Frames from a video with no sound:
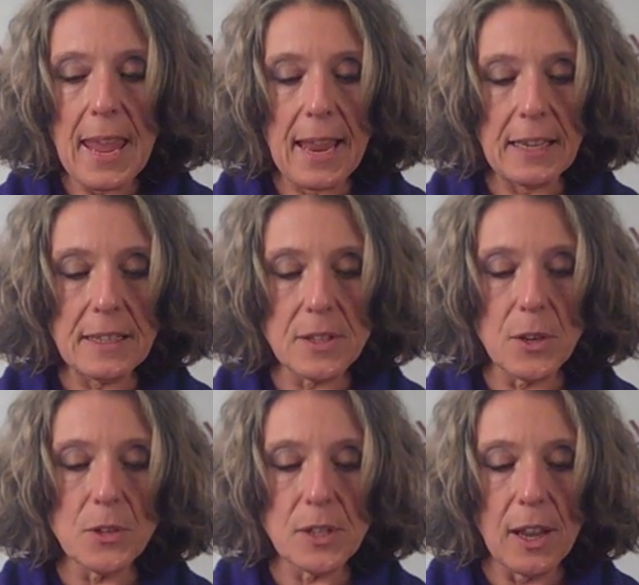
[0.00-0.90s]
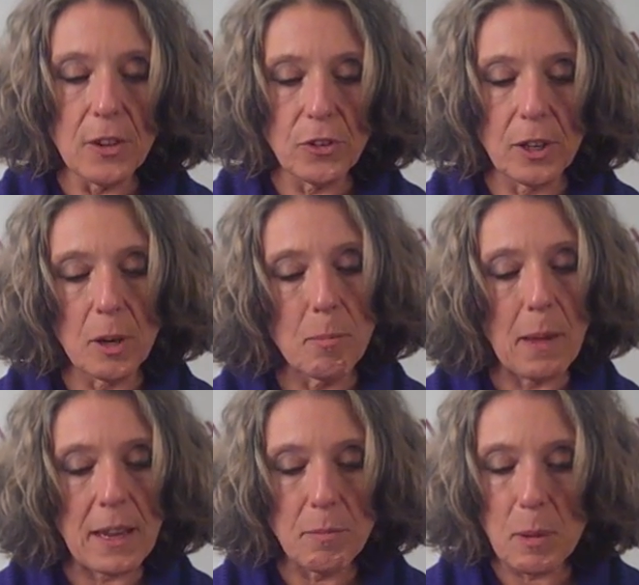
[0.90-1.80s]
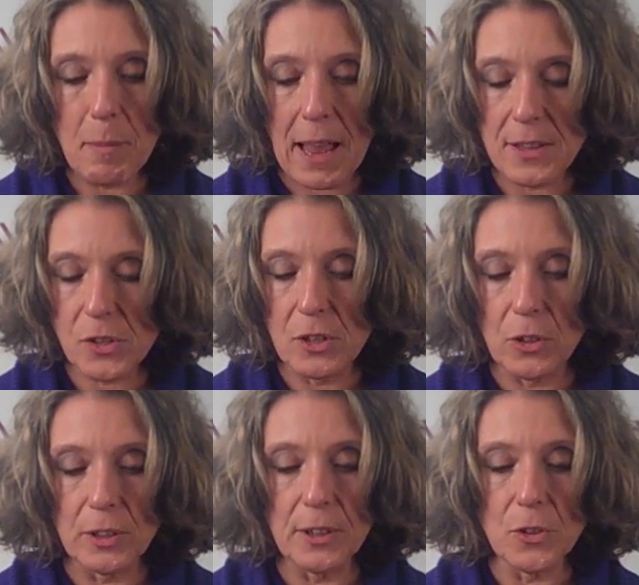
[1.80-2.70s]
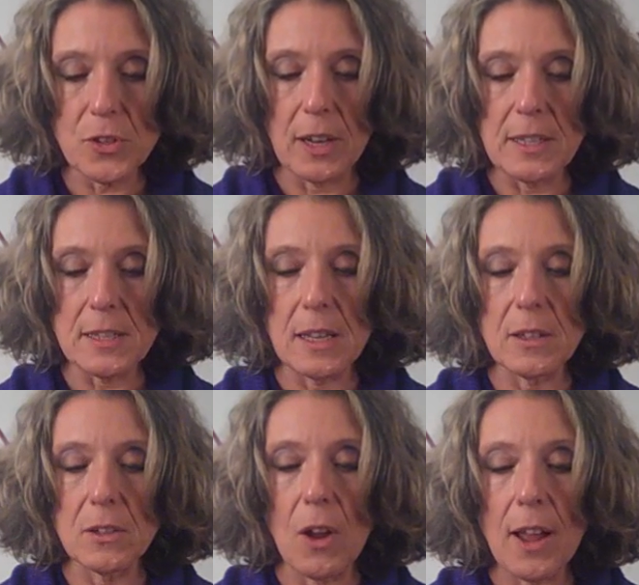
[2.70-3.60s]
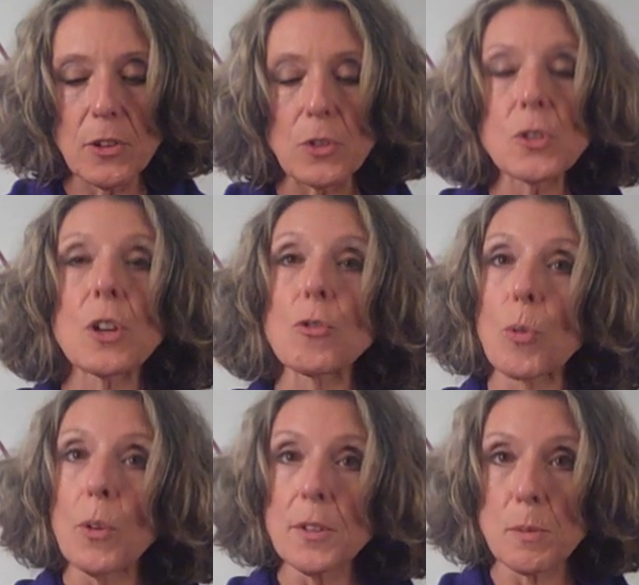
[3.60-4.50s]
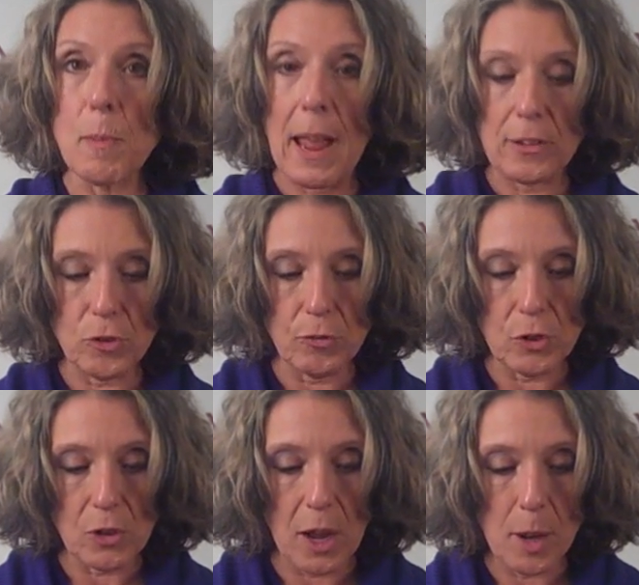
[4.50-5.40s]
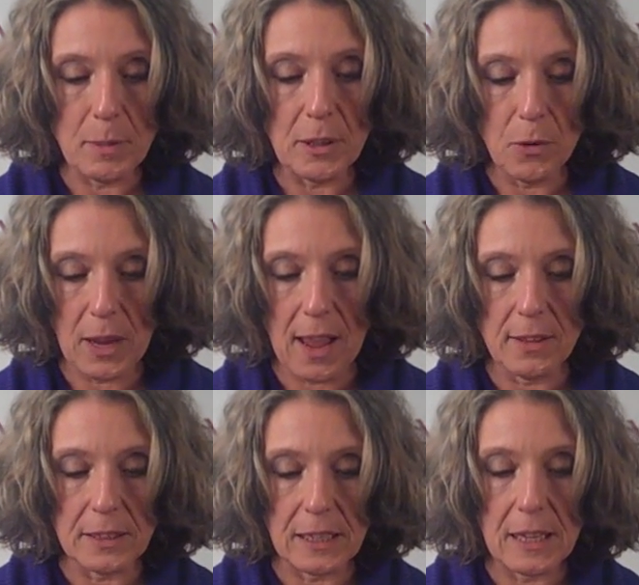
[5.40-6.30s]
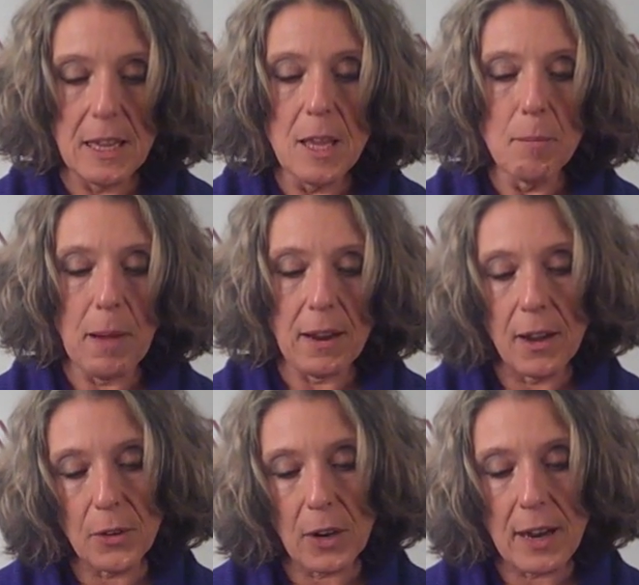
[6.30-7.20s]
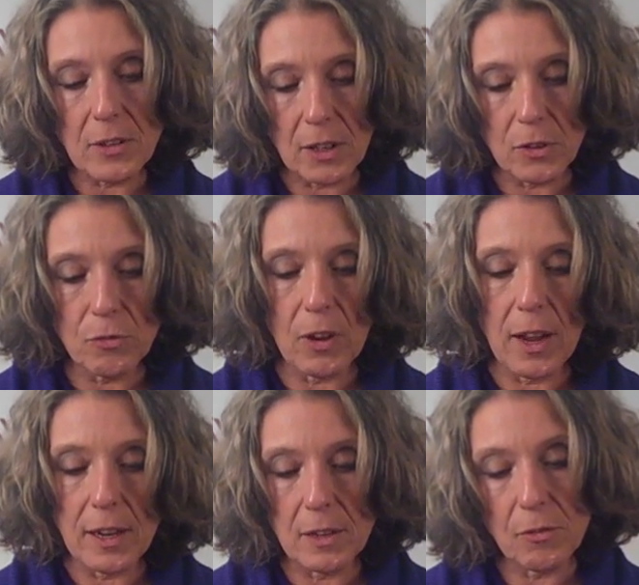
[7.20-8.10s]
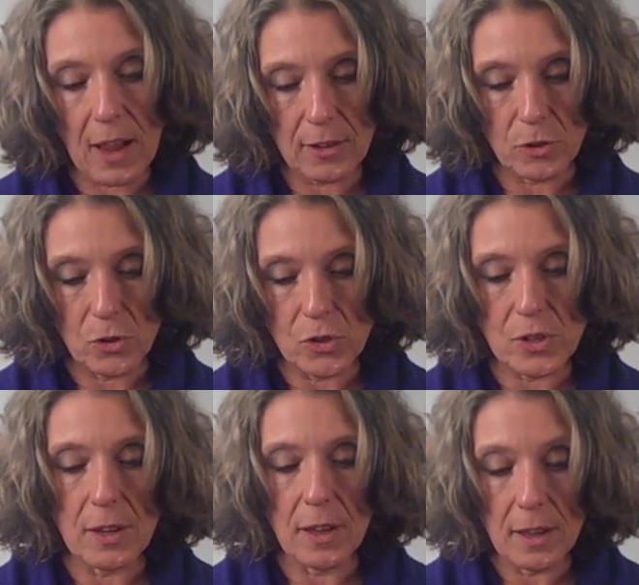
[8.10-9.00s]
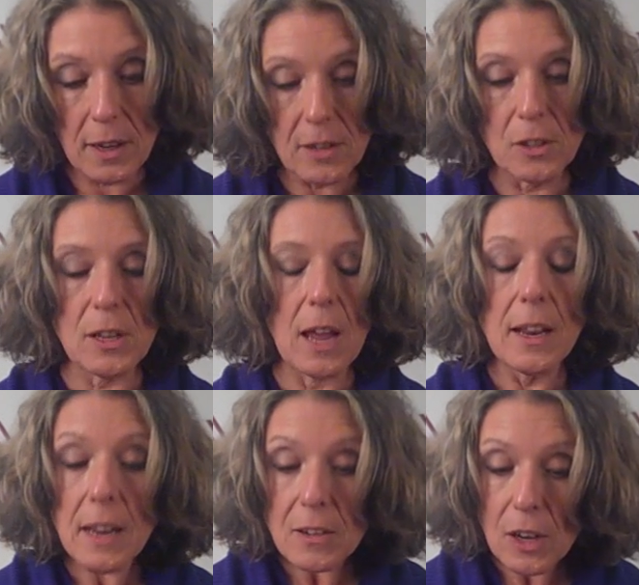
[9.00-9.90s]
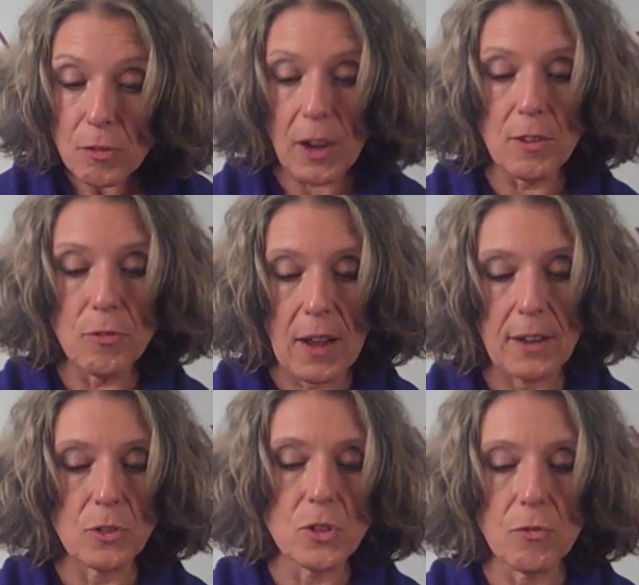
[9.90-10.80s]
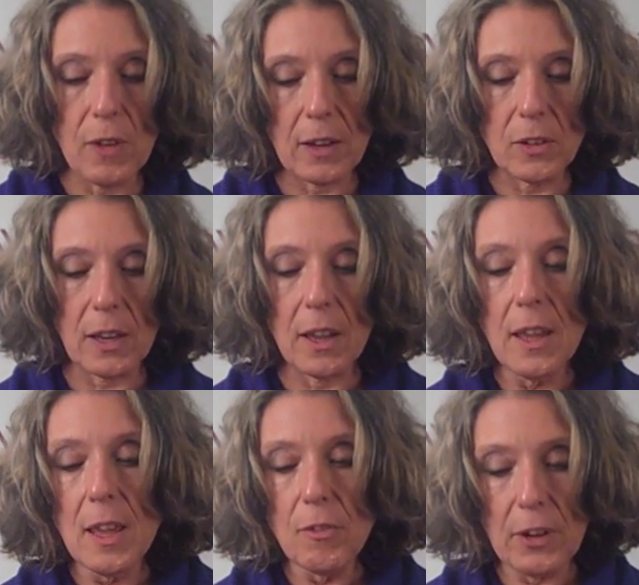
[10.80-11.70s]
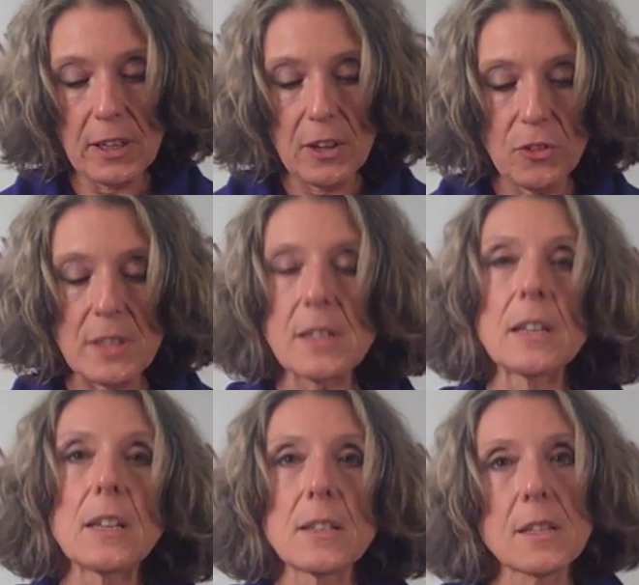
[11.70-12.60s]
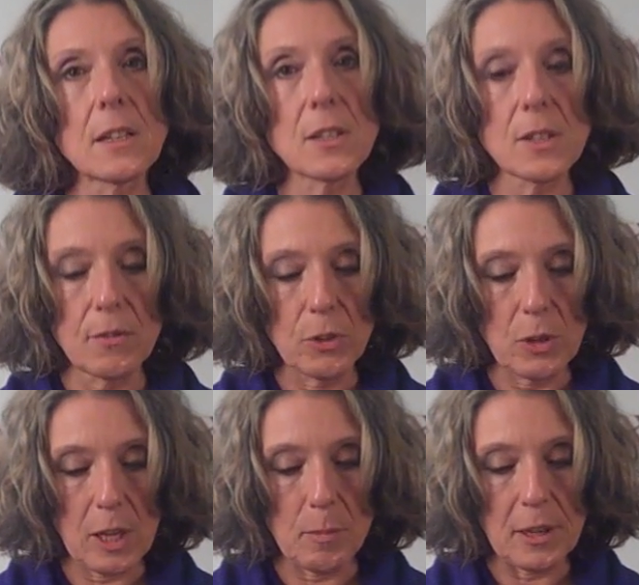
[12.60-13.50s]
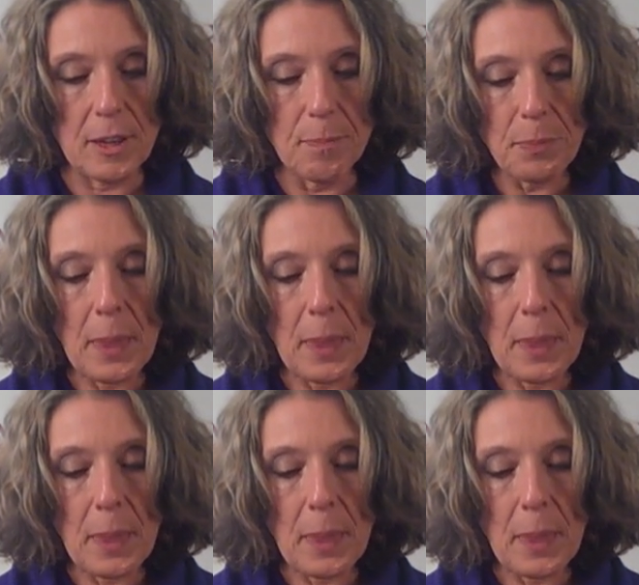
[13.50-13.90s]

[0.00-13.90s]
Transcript: Any association may have been masked in earlier studies that did not use controls matched for time and locality by other identified factors, unidentified factors affecting variations in incidence of leukemia.